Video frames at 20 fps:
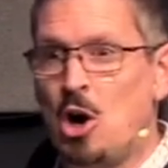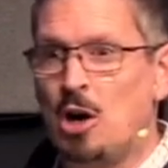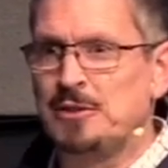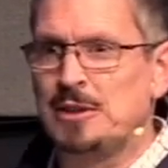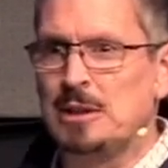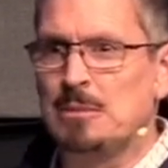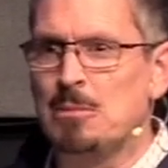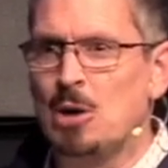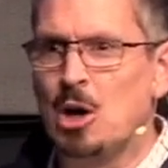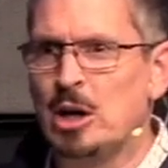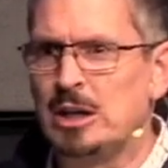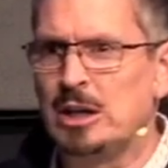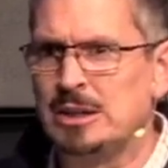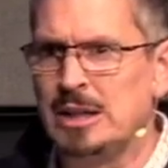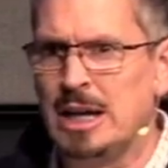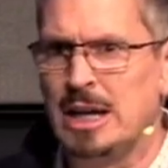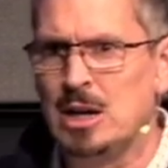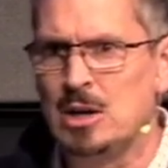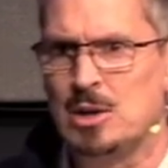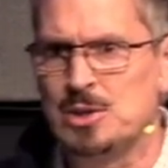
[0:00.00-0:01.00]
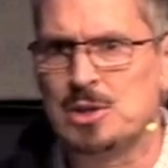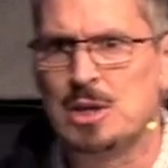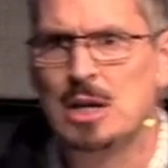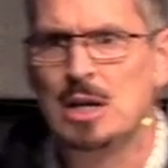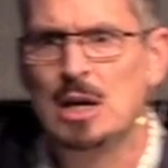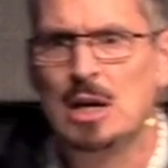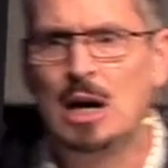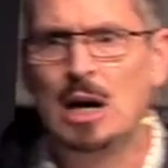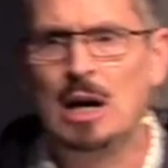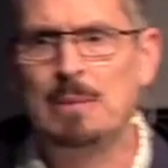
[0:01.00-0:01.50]
would often mark
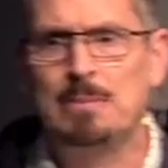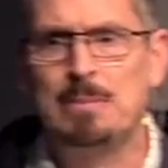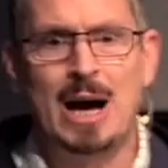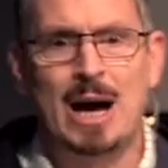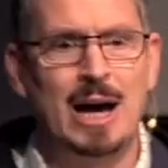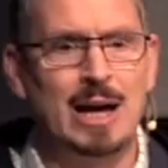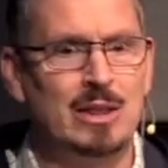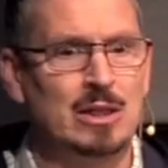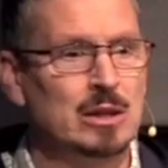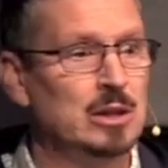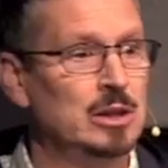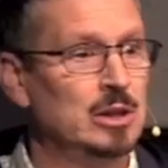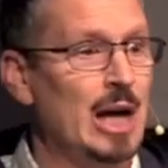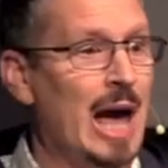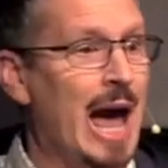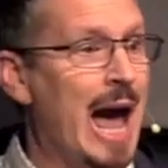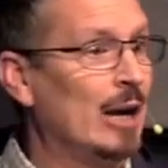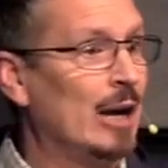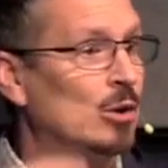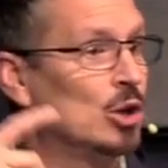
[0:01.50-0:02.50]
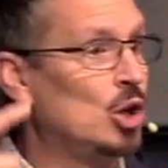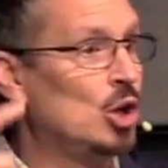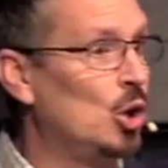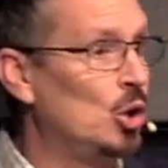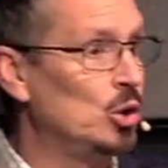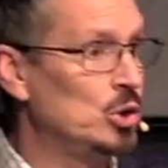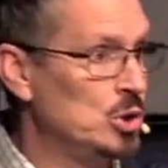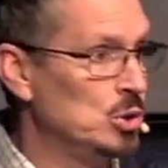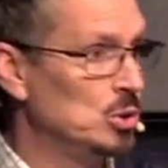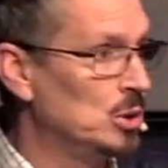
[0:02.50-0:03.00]
theirs uh, by the
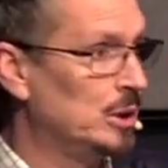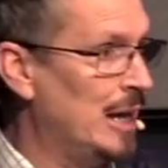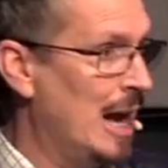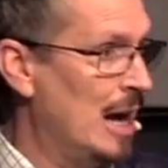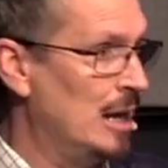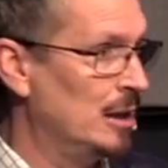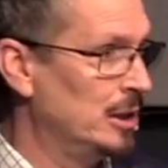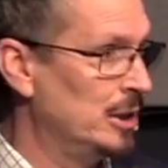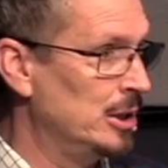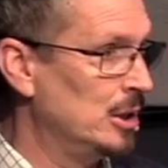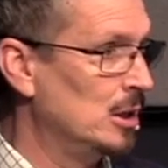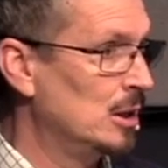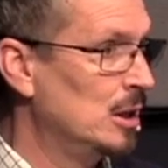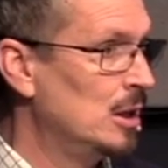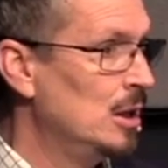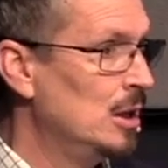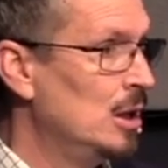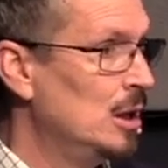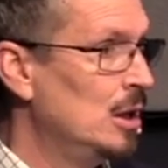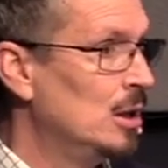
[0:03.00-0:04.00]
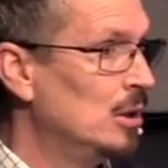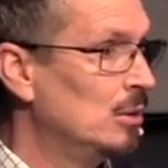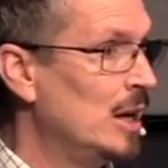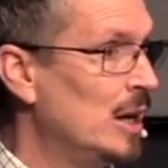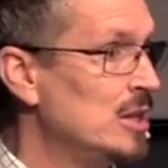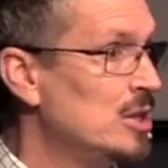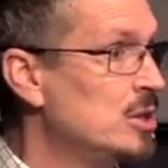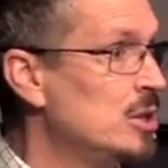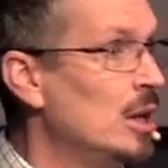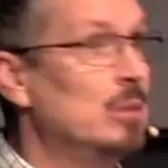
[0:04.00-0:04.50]
agricultural calendar
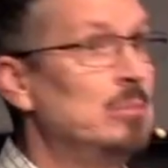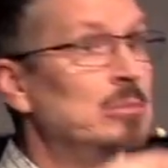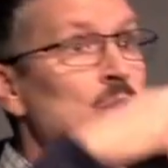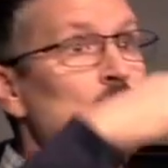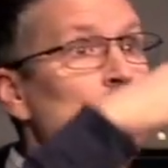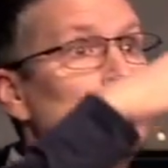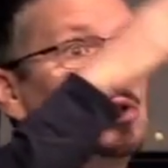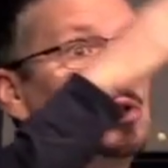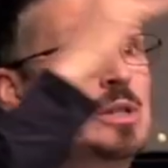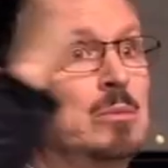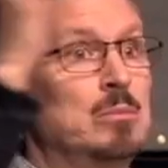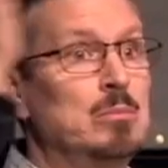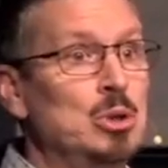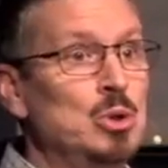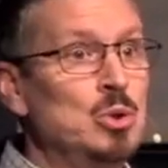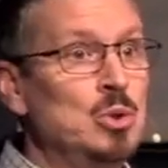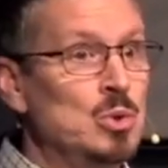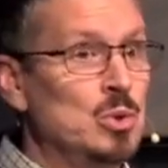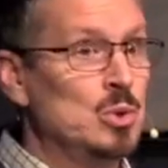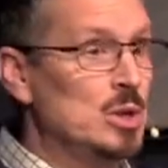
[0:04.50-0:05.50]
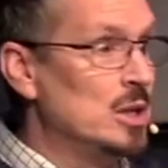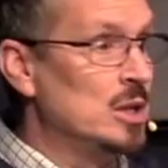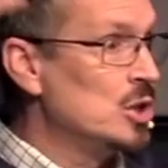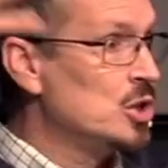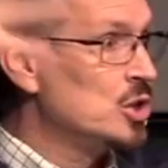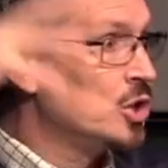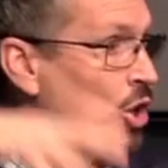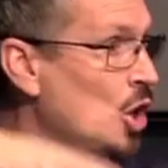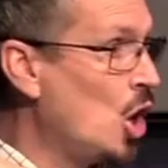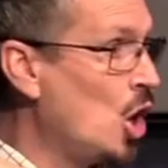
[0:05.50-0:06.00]
right? Some use the moon
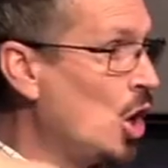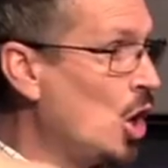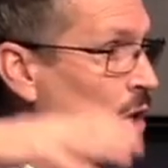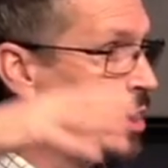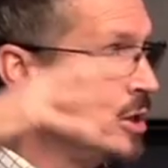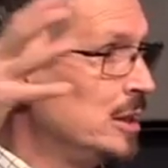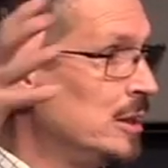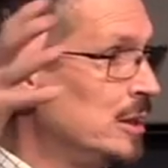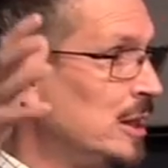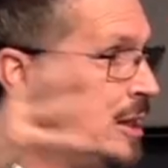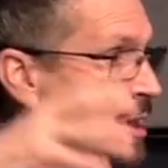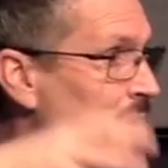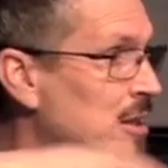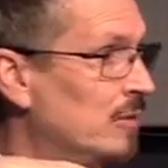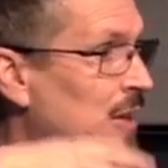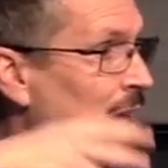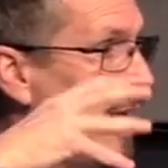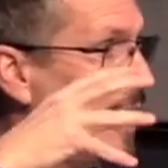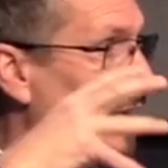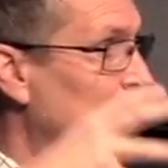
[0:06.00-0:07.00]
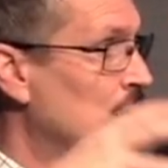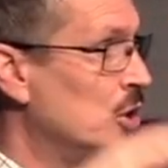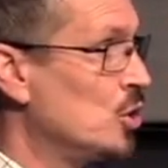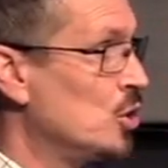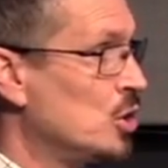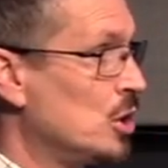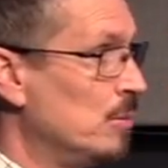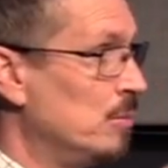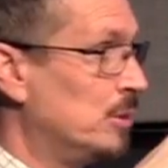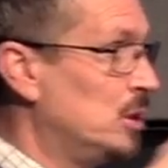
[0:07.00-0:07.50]
and the stars and things of that
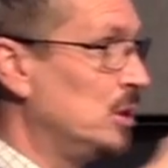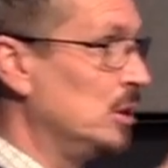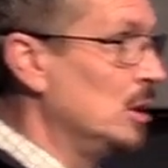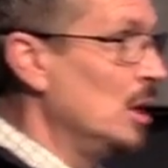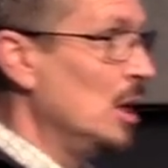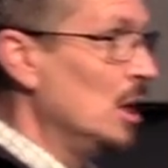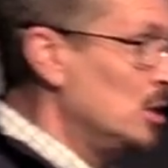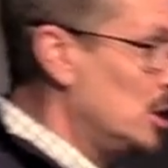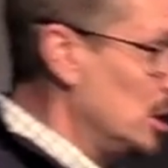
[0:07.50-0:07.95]
nature to, to,